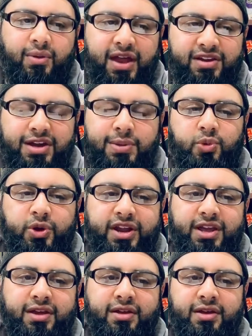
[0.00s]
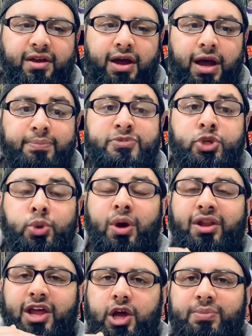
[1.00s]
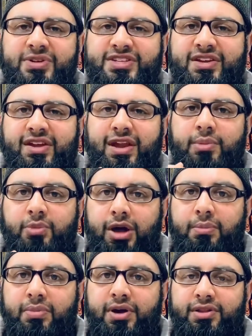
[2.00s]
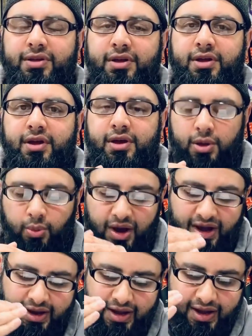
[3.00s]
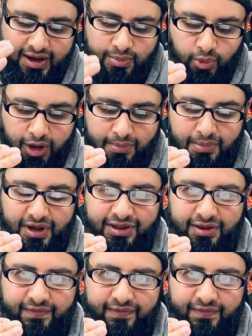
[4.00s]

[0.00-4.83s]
ended up reading up to Allahumma salli ala Muhammad wa ala ali Muhammad,